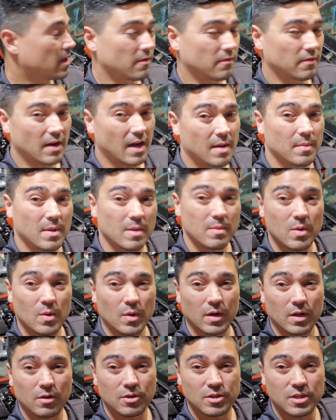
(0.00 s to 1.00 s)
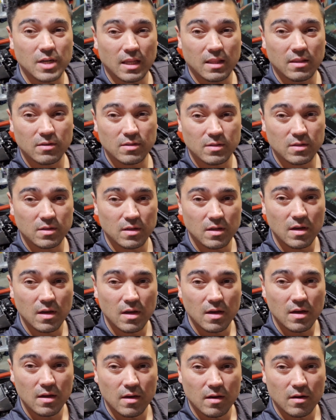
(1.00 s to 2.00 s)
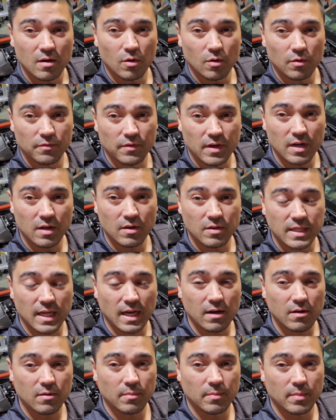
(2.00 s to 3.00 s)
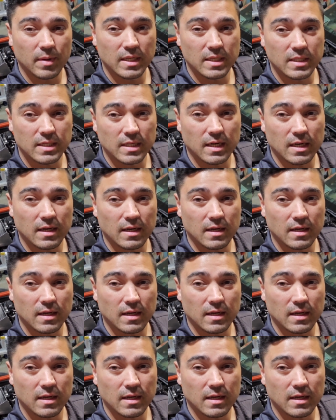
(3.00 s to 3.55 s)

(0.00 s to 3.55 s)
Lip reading: If not, maybe you want to go check those old videos out, but